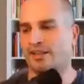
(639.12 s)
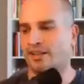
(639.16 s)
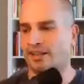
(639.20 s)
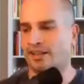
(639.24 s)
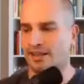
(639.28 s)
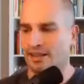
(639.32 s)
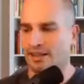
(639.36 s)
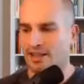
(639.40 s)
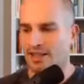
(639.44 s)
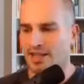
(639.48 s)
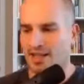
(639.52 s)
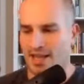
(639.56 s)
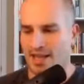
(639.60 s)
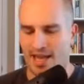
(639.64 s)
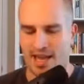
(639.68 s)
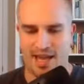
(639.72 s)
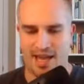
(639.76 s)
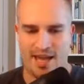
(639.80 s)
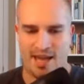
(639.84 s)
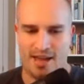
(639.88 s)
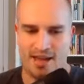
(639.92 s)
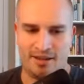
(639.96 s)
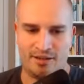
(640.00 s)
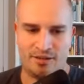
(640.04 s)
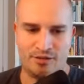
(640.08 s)
it.
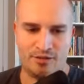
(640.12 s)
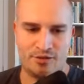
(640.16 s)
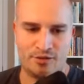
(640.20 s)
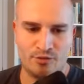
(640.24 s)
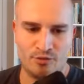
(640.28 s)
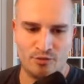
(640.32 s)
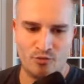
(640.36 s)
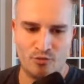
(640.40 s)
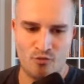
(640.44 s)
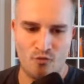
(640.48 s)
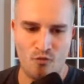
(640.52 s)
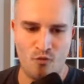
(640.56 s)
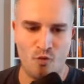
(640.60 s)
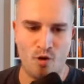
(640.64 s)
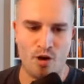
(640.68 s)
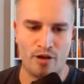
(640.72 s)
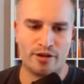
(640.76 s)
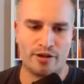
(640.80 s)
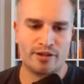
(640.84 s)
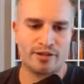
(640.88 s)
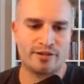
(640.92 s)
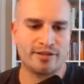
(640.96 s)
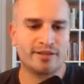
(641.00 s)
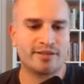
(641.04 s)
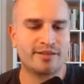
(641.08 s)
And what
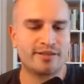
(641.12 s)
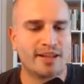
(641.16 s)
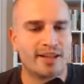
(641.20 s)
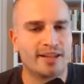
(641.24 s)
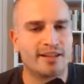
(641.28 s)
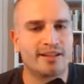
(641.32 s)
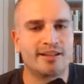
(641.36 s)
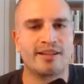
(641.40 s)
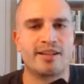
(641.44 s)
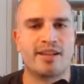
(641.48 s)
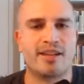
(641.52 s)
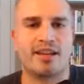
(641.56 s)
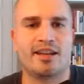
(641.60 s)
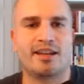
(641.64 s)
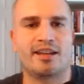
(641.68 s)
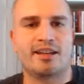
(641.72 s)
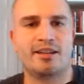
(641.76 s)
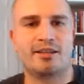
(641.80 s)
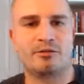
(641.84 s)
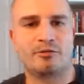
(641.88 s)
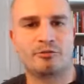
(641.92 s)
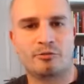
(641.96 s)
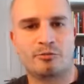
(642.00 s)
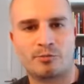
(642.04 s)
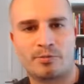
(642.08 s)
are the day to
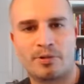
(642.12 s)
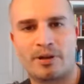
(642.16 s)
day